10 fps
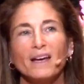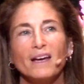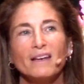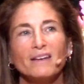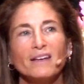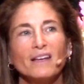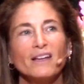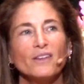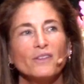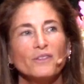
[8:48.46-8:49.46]
And
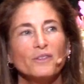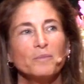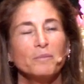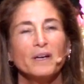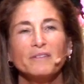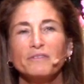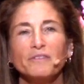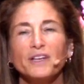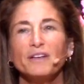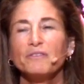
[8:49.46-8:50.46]
my
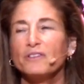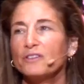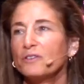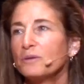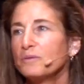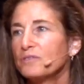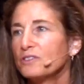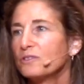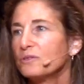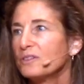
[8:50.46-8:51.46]
favorite term for
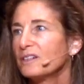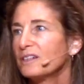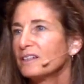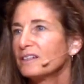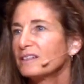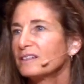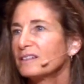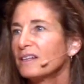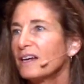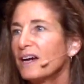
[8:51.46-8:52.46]
sukha
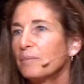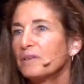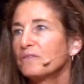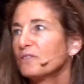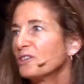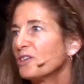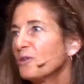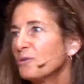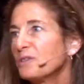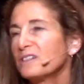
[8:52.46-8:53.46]
is happy for
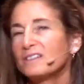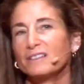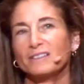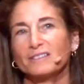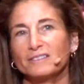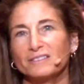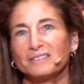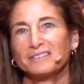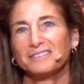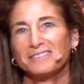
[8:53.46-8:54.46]
no reason,
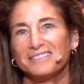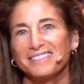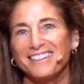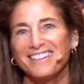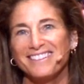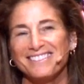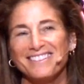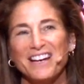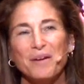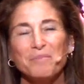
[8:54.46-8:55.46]
okay?
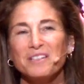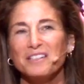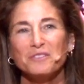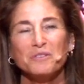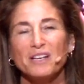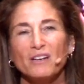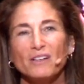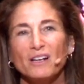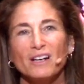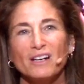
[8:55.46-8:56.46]
Happiness
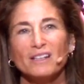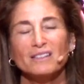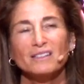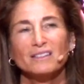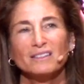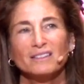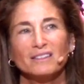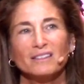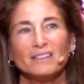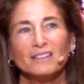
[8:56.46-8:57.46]
without cause.
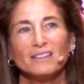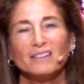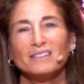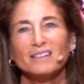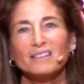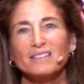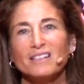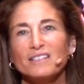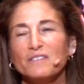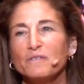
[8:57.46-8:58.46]
It's that
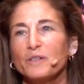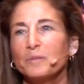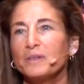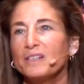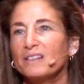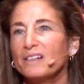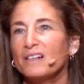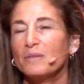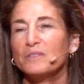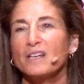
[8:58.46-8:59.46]
sense of well-being that
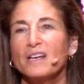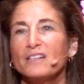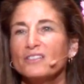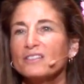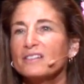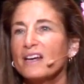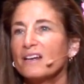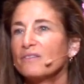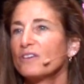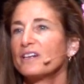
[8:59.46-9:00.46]
comes just
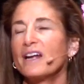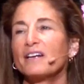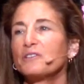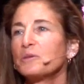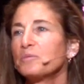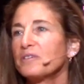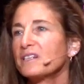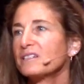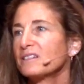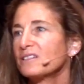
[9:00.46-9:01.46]
out of our natural
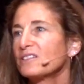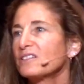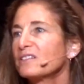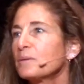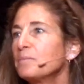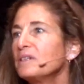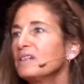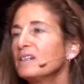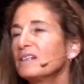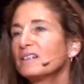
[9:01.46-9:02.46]
presence, just the
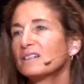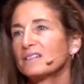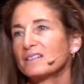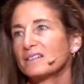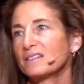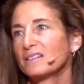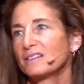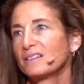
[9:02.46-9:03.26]
beingness.